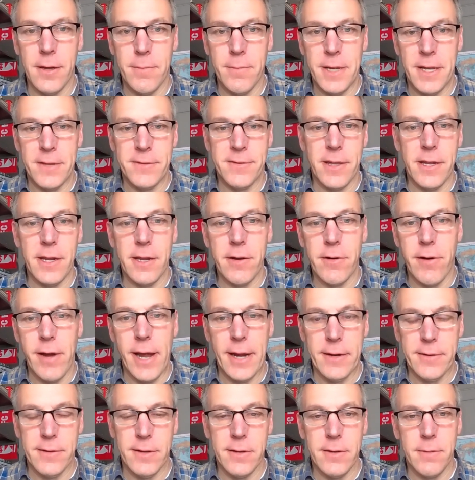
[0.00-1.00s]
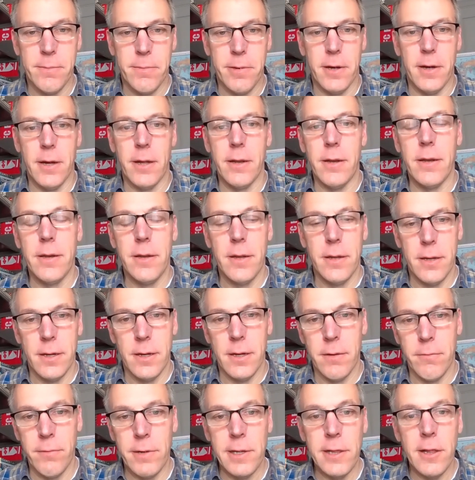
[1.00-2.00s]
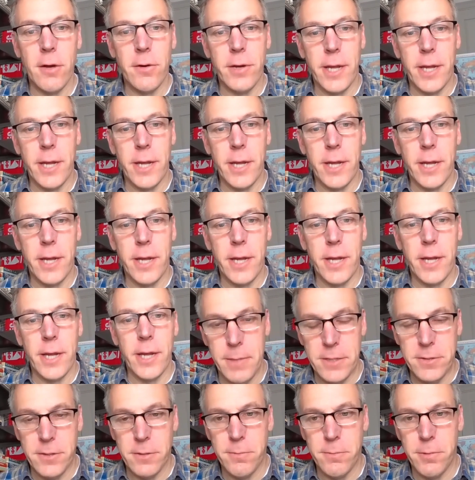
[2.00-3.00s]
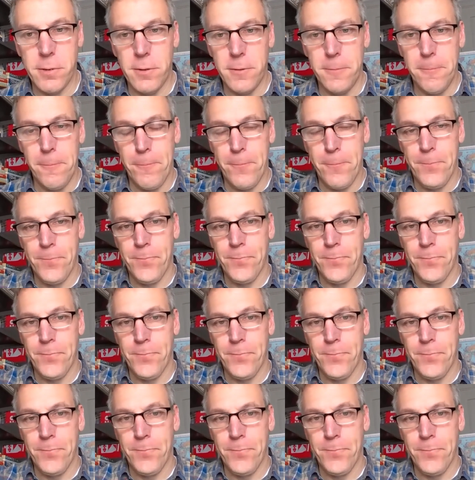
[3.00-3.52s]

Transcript: as they interacted upon relocating to the metropole.